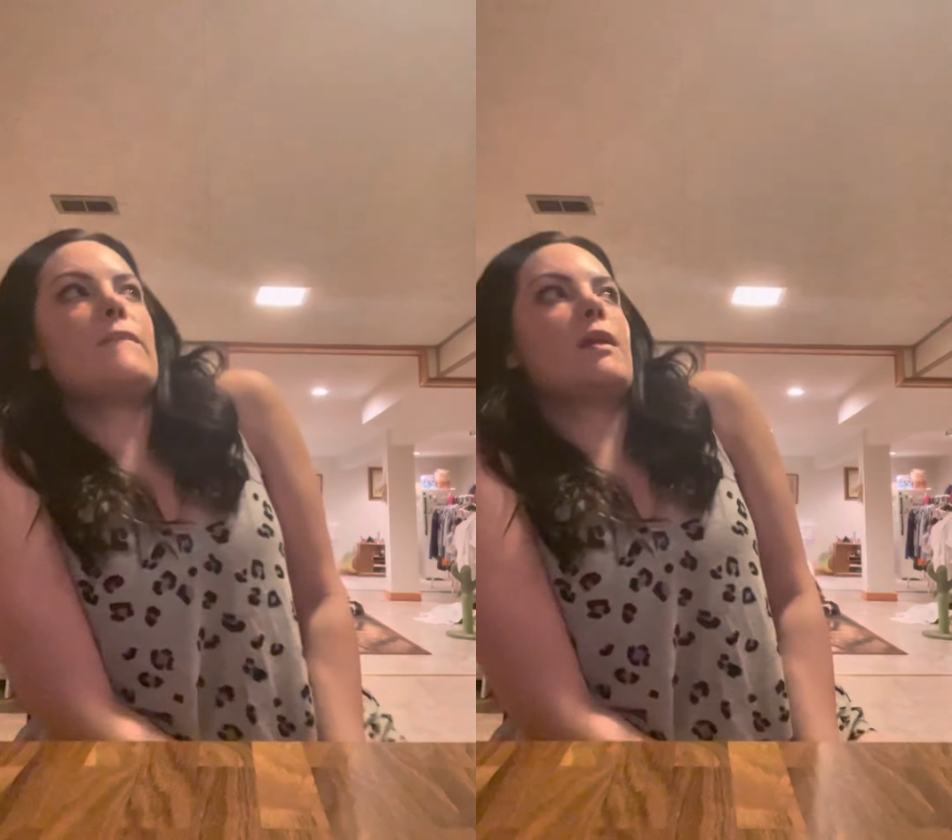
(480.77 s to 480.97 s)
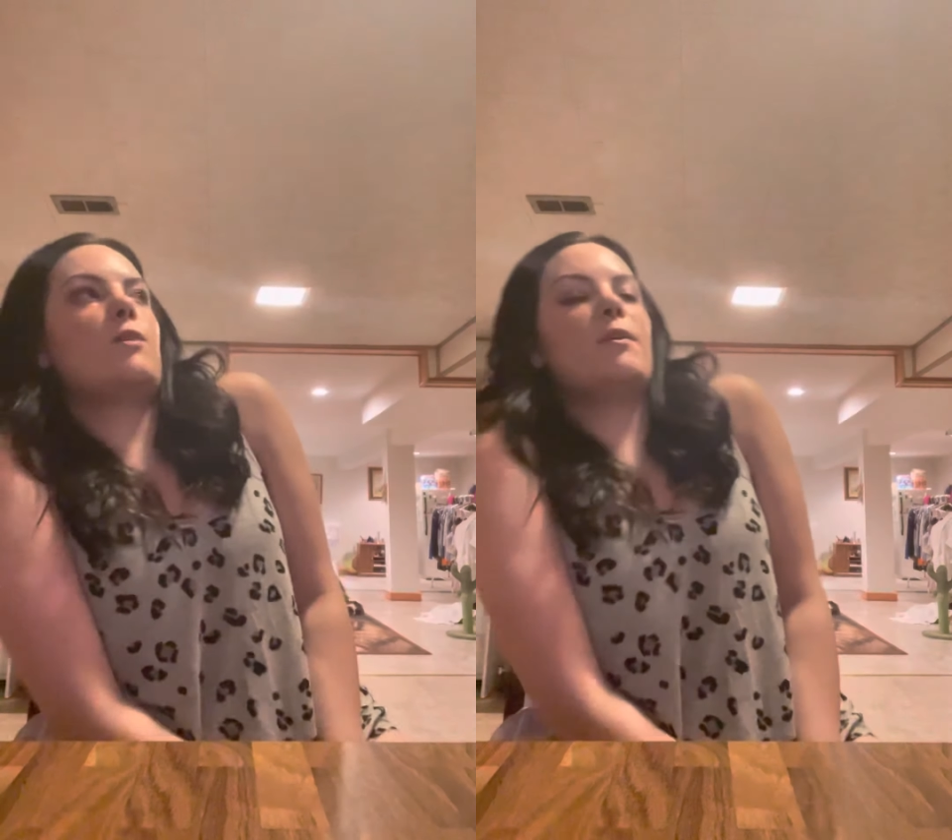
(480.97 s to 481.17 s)

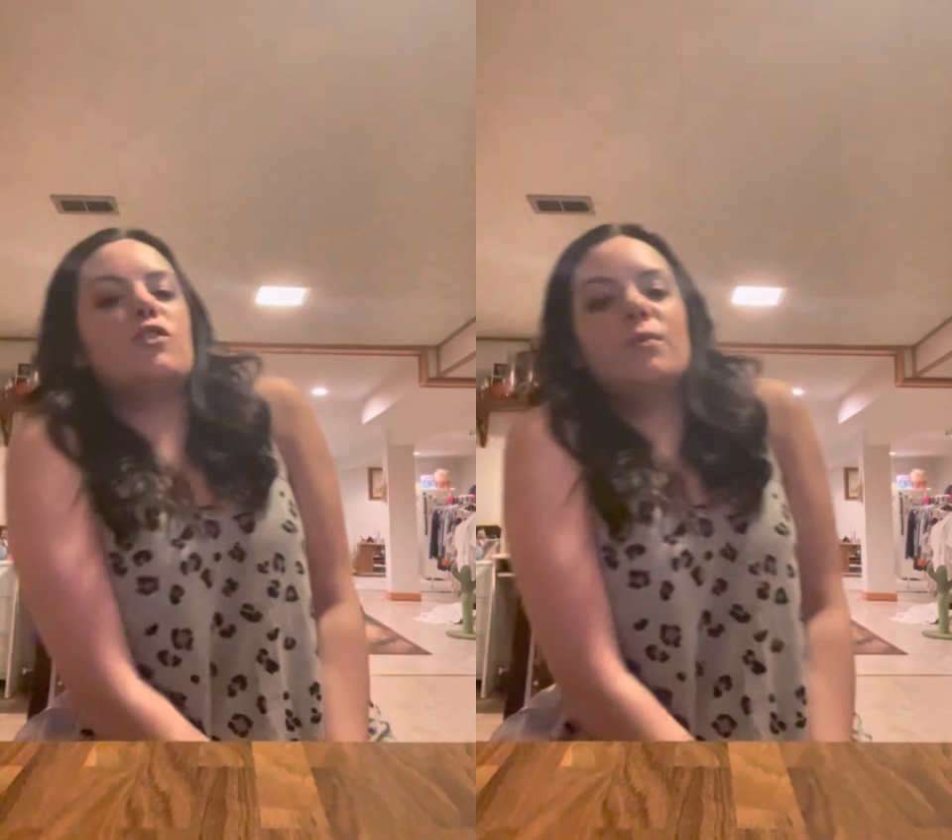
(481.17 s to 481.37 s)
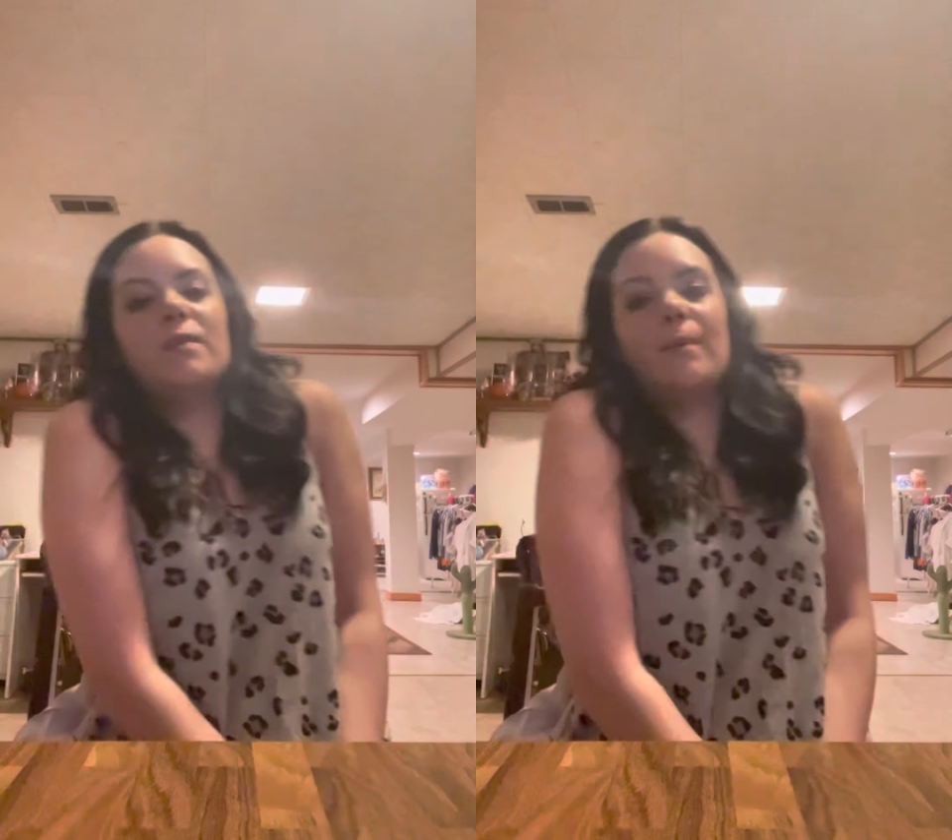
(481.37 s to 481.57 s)
so
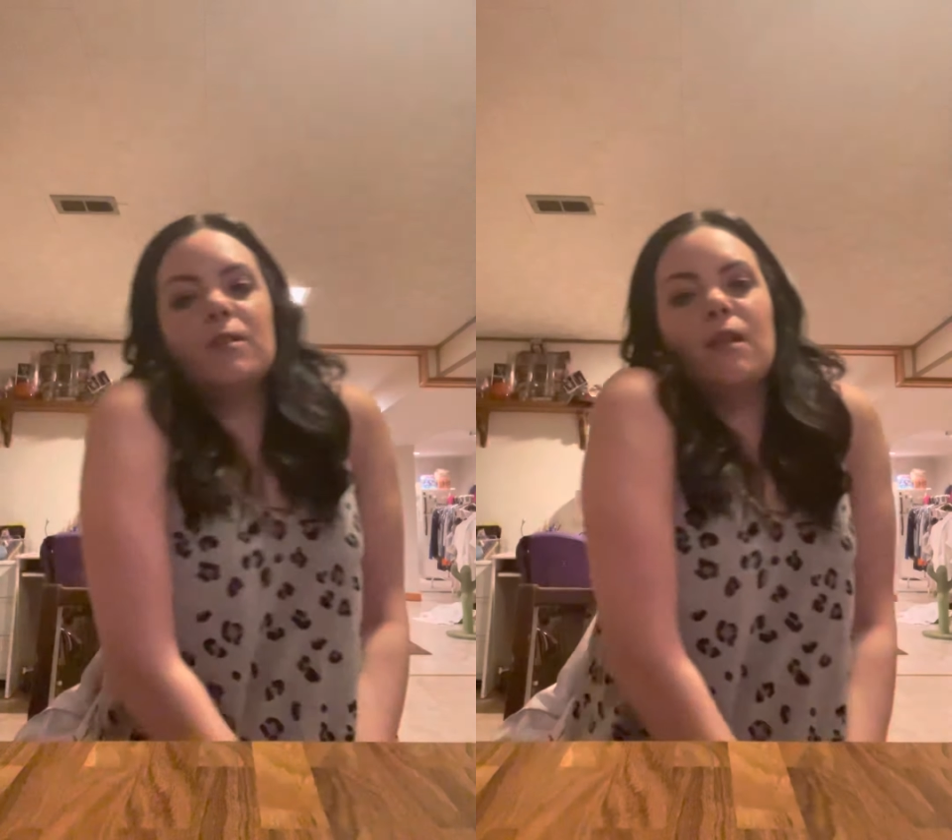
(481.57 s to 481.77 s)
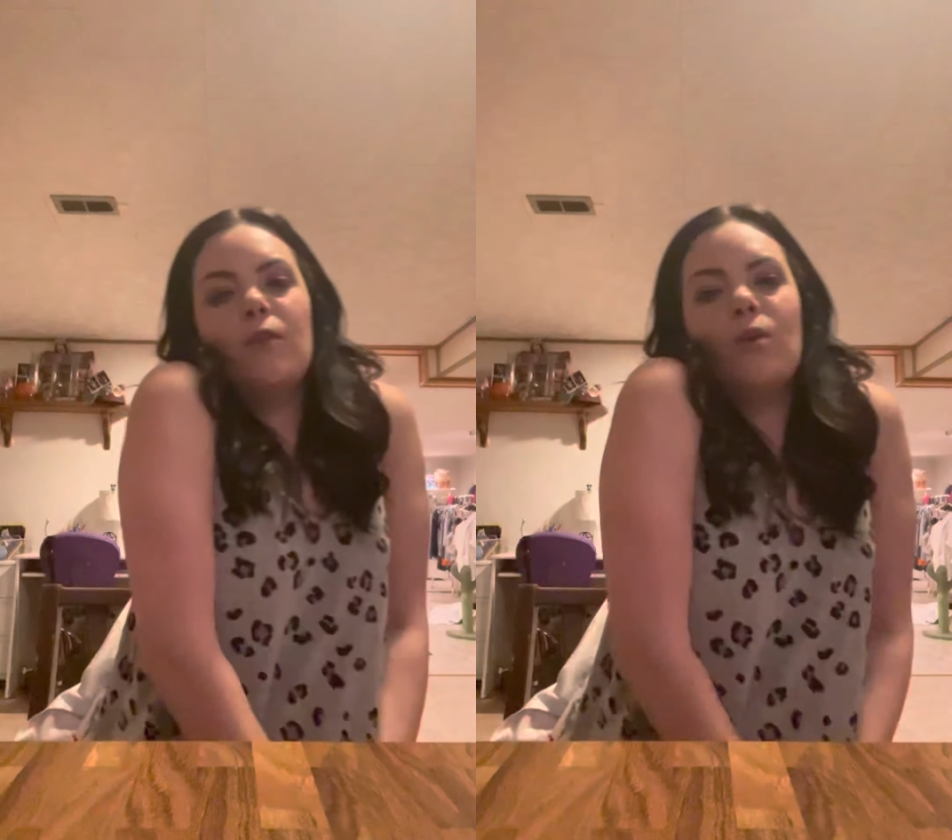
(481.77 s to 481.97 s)
because she was able
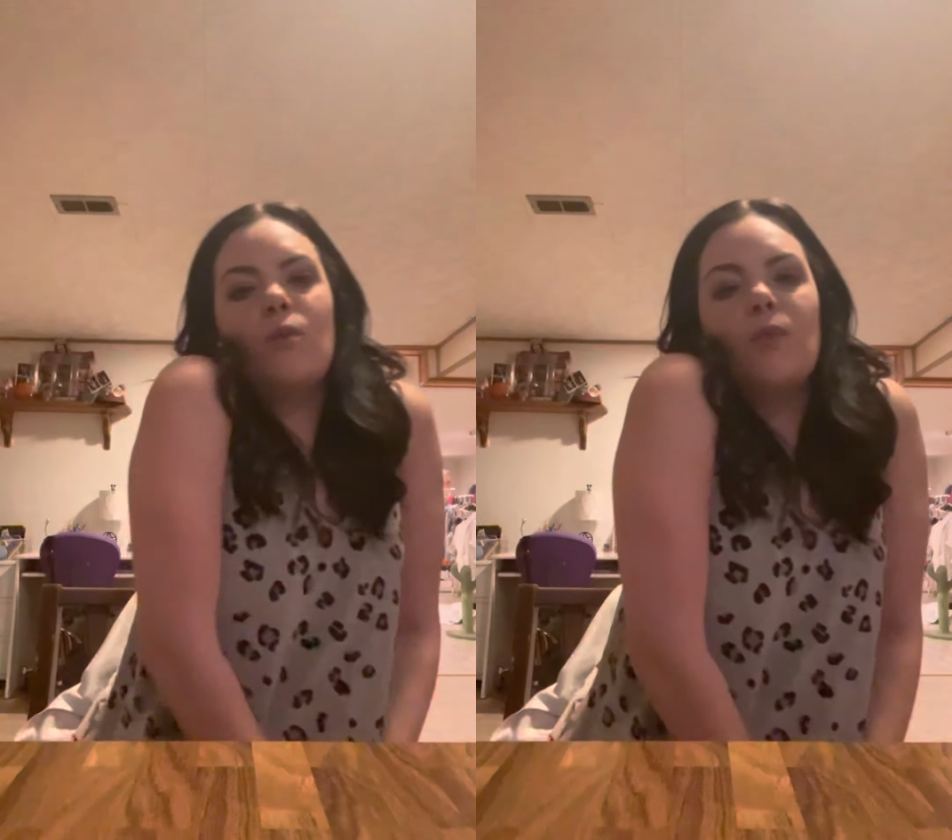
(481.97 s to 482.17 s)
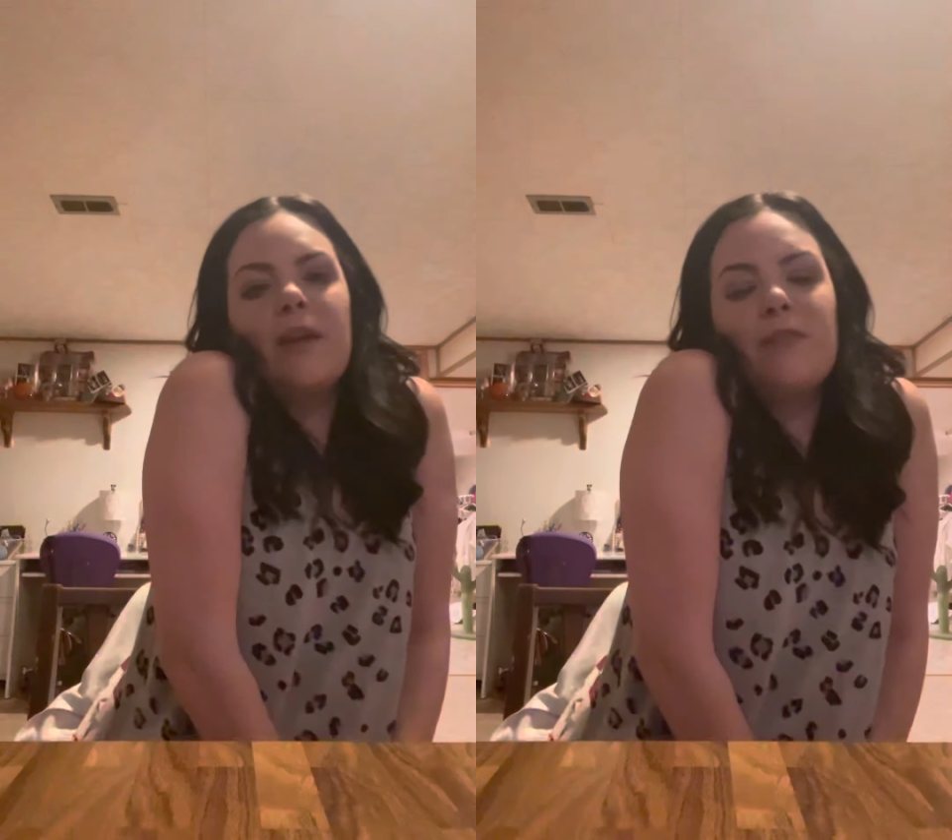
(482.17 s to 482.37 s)
to live
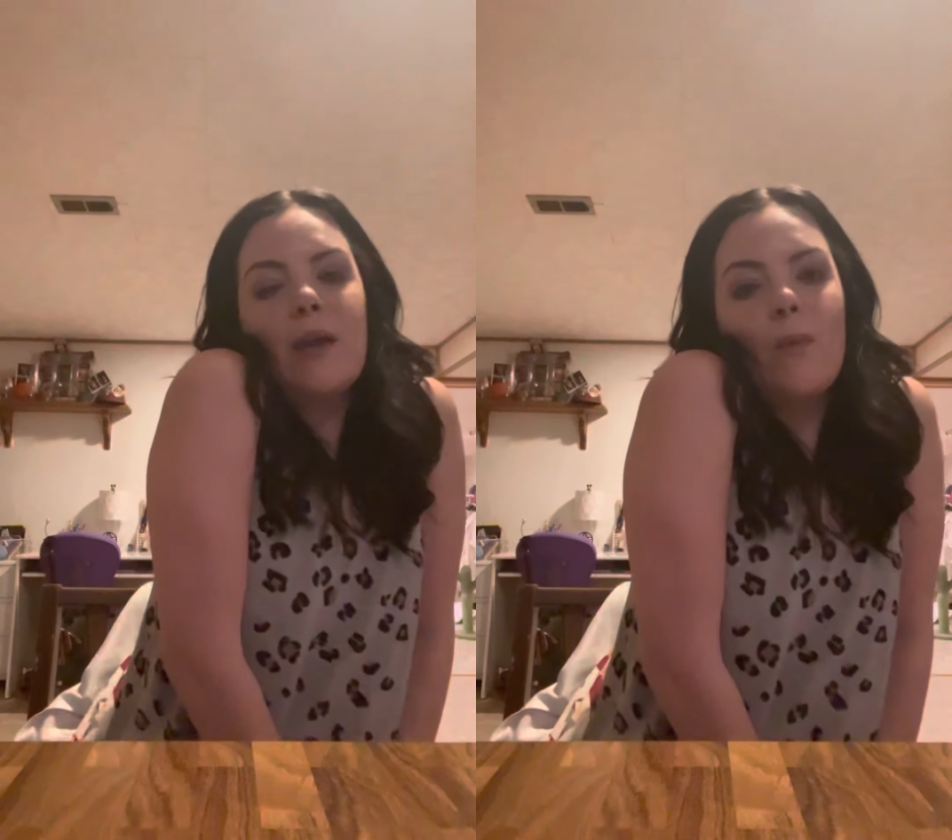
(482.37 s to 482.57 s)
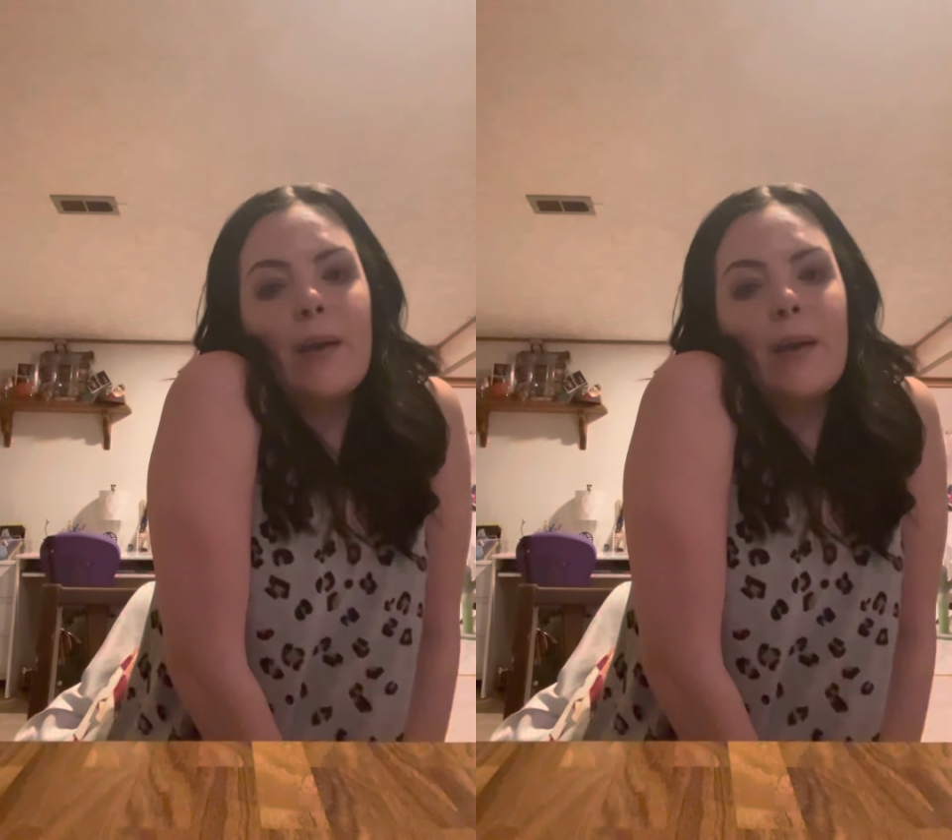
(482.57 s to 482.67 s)
her life that